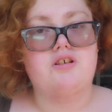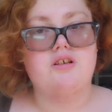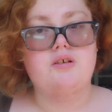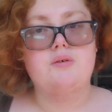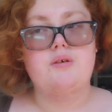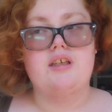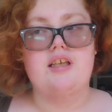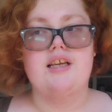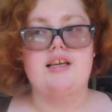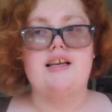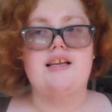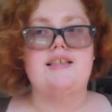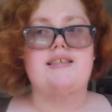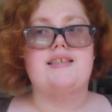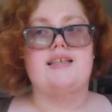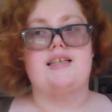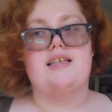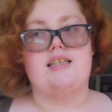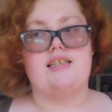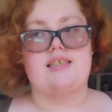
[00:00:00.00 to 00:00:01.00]
two
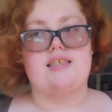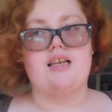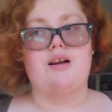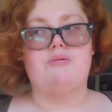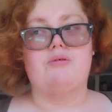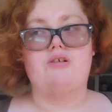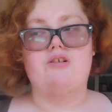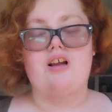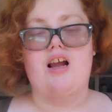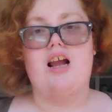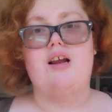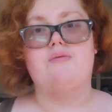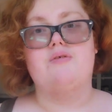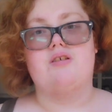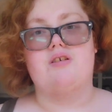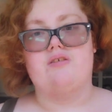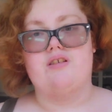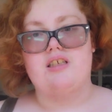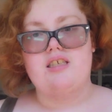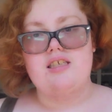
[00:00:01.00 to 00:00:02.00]
kids and it's summertime,
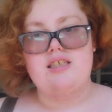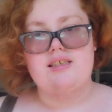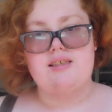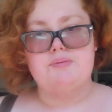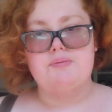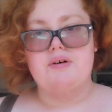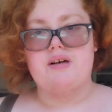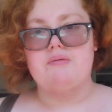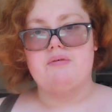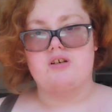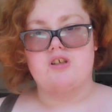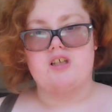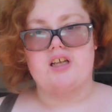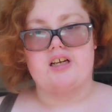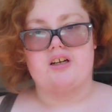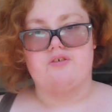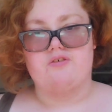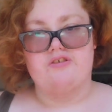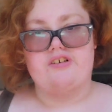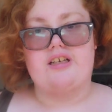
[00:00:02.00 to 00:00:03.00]
so this is pretty much
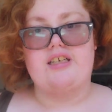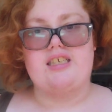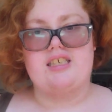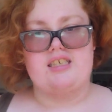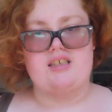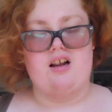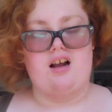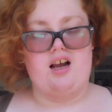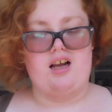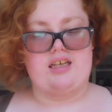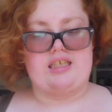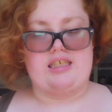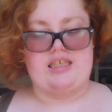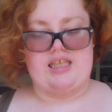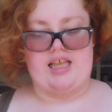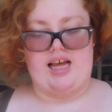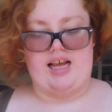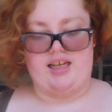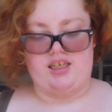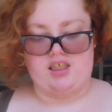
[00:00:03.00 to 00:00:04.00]
like a restock
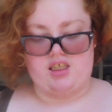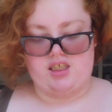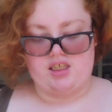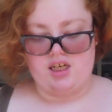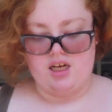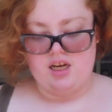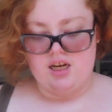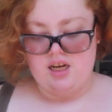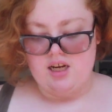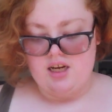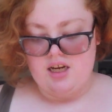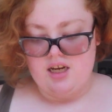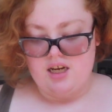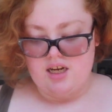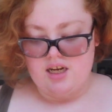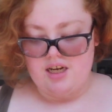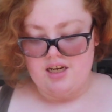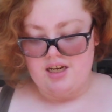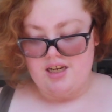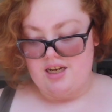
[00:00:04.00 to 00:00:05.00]
slash
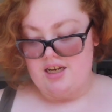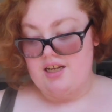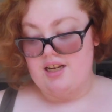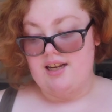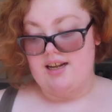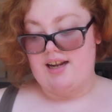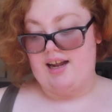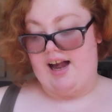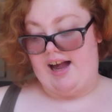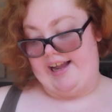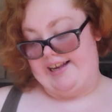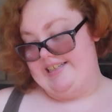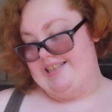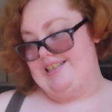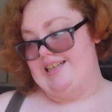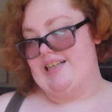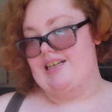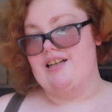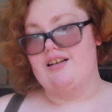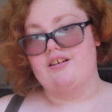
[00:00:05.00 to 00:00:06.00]
I
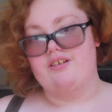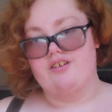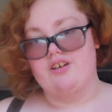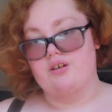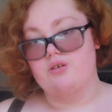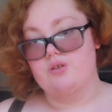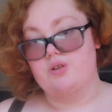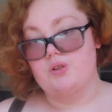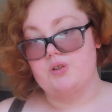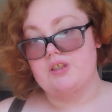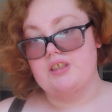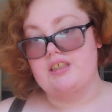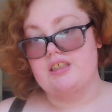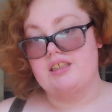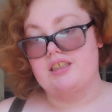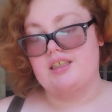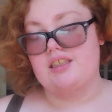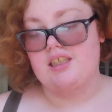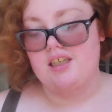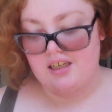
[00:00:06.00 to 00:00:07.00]
needed
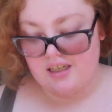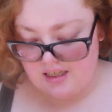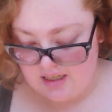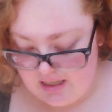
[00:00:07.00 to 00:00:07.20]
groceries.